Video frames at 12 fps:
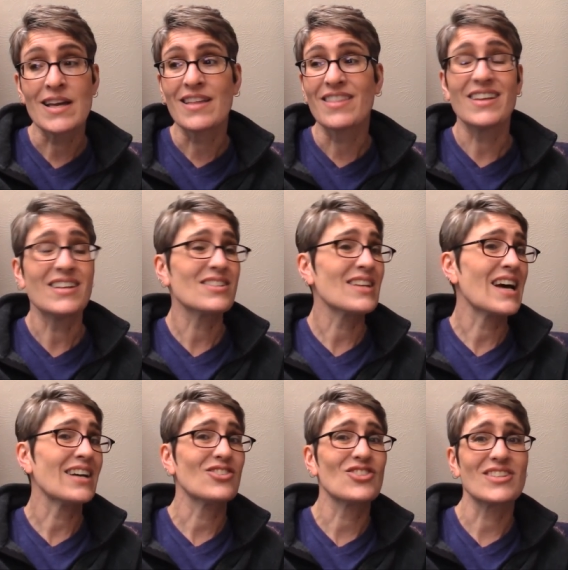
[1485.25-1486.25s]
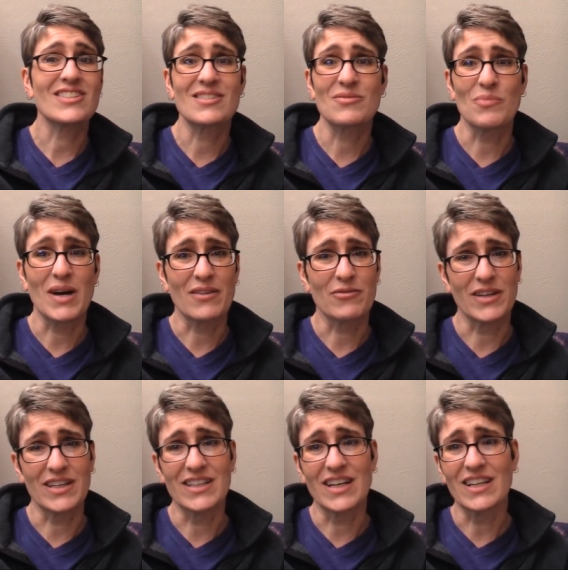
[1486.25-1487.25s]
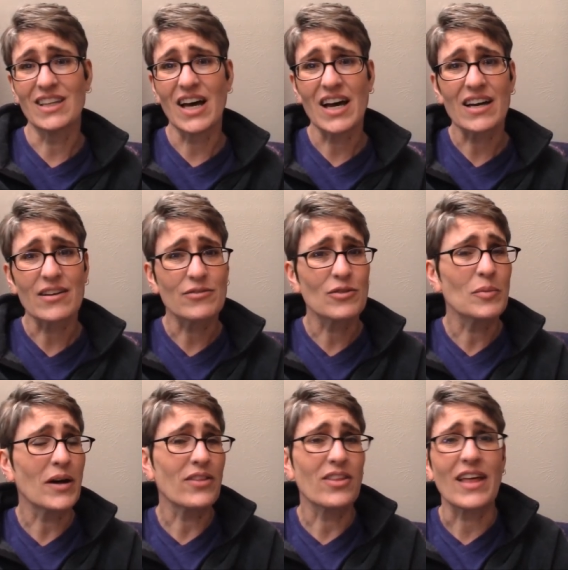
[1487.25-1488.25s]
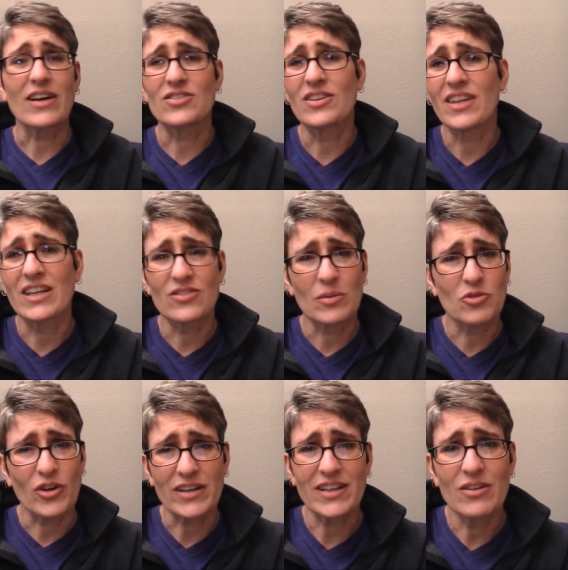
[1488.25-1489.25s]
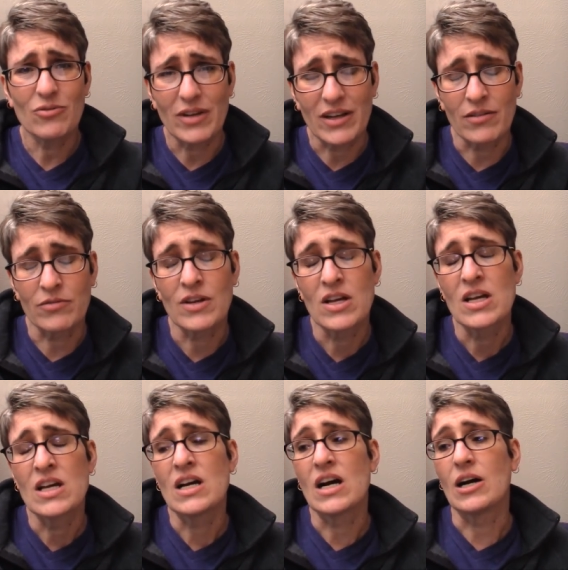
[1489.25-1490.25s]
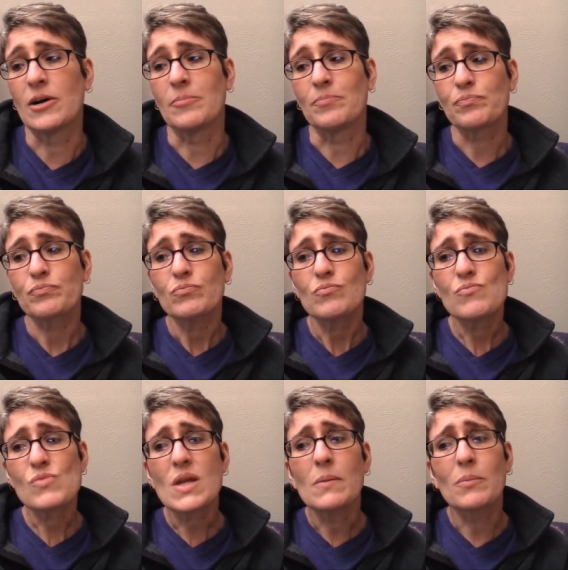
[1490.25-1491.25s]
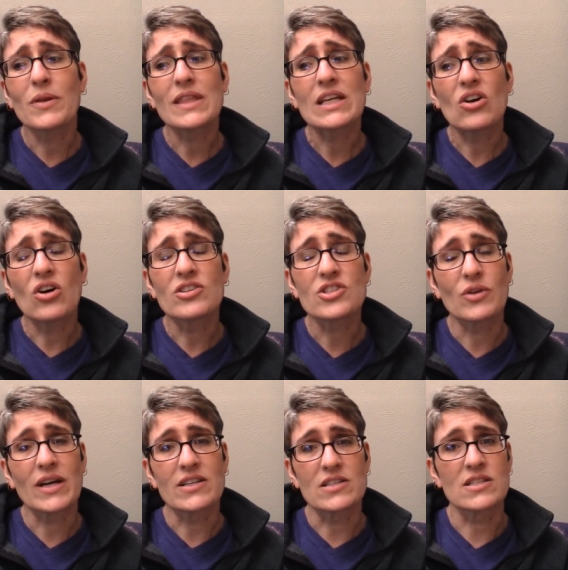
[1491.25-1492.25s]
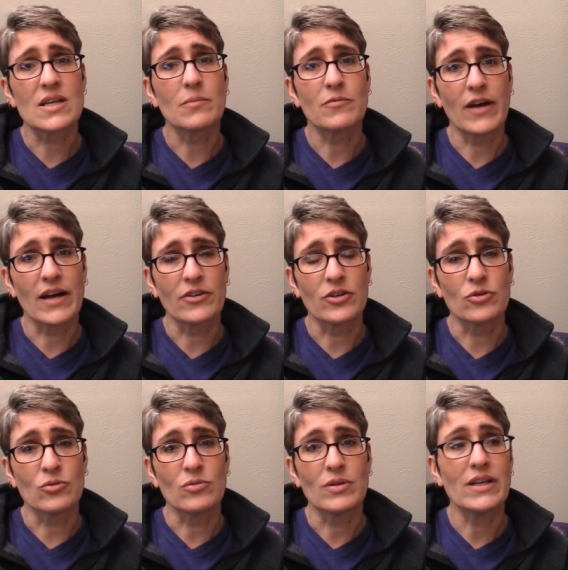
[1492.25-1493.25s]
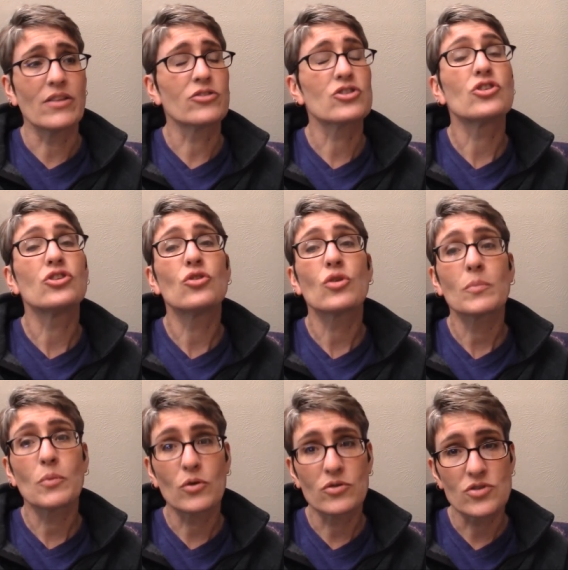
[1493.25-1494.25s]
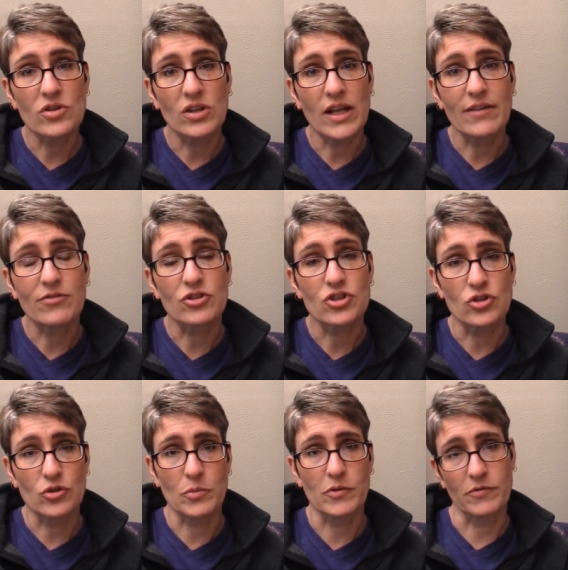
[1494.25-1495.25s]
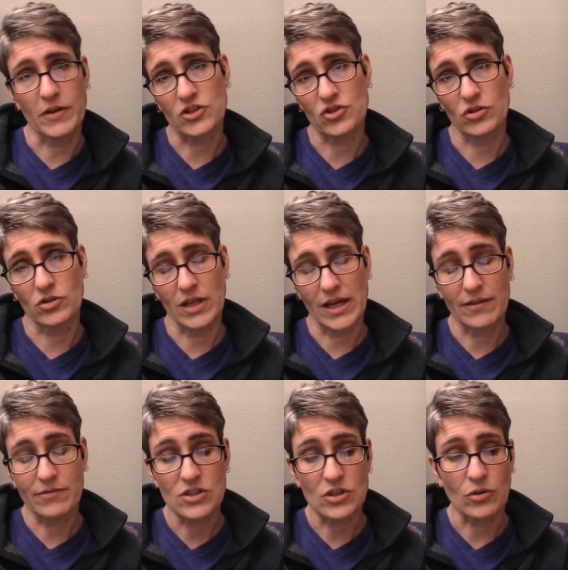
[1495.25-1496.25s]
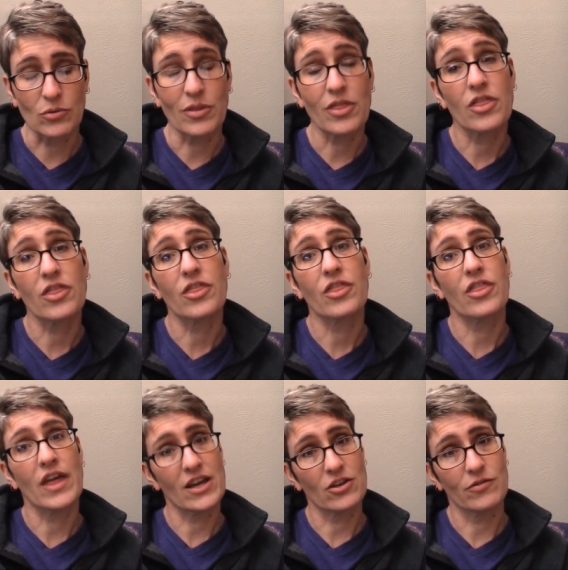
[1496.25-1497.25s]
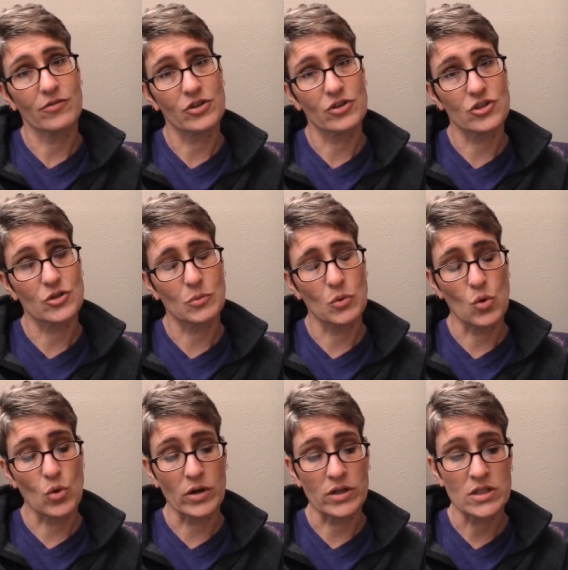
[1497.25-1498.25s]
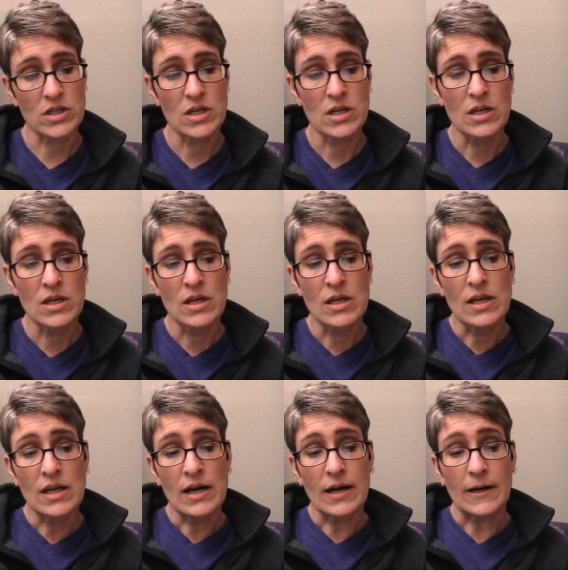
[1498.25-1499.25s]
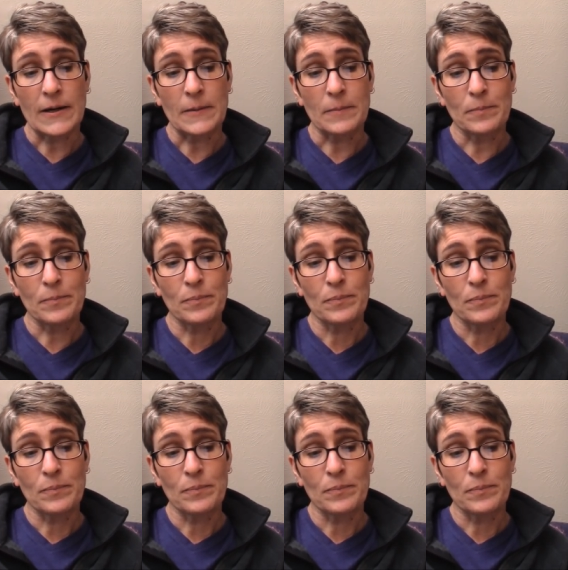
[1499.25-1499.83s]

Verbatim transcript: that is not just my fuddy-duddy life about the 1,000 things I'm trying to get rid of. But that also has some value either to your personal life or to your professional life. So thank you for your support. I